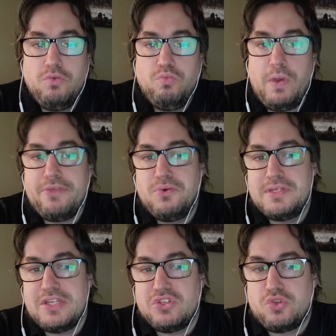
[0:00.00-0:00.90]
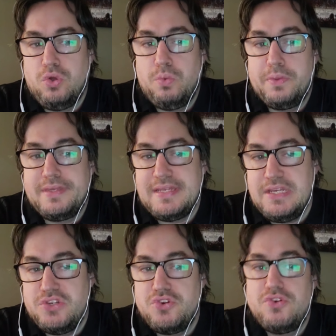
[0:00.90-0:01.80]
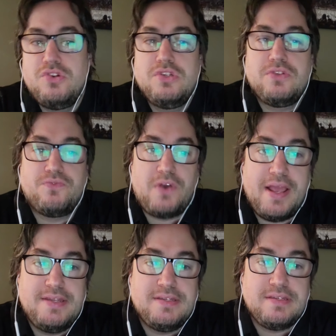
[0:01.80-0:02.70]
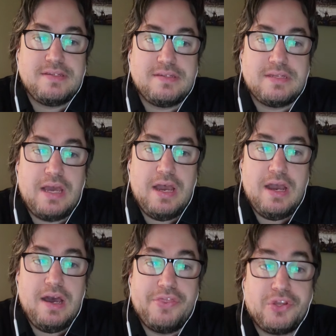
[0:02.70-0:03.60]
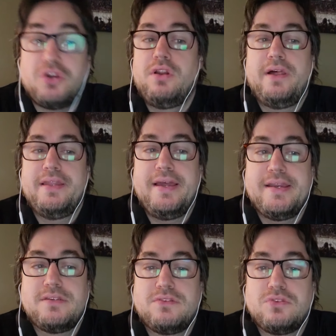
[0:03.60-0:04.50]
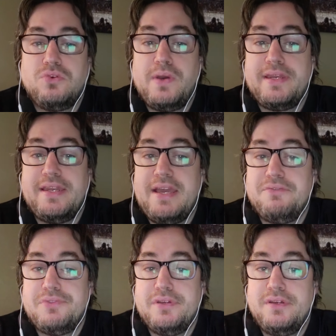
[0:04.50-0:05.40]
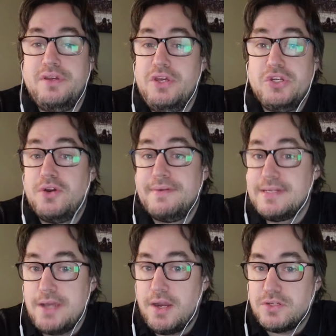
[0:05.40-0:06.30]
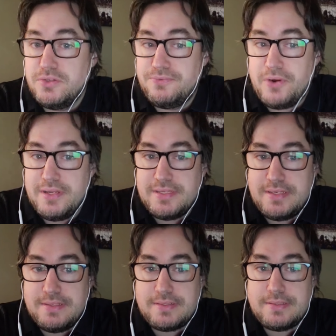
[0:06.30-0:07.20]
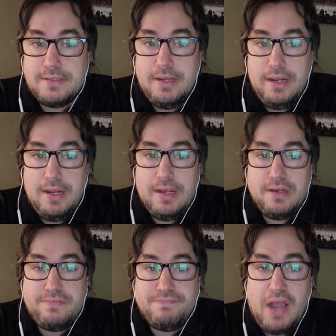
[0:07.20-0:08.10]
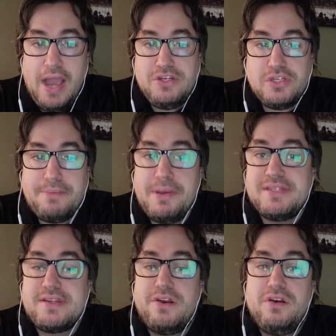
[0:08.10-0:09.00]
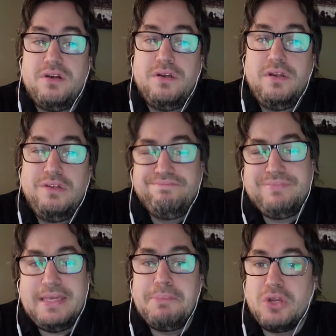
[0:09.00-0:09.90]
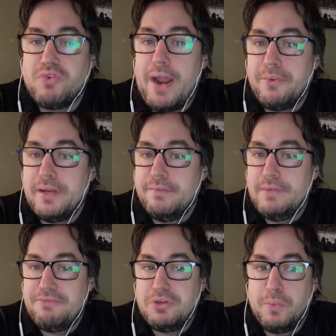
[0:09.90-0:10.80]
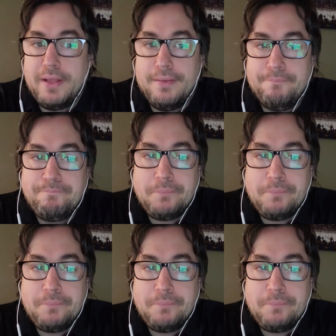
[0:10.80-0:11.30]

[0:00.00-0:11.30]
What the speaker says: Whether it's in school with teachers, friends, the girl I liked who I didn't have the nerve to talk to, for instance, I just let my stutter keep me grounded, if you will.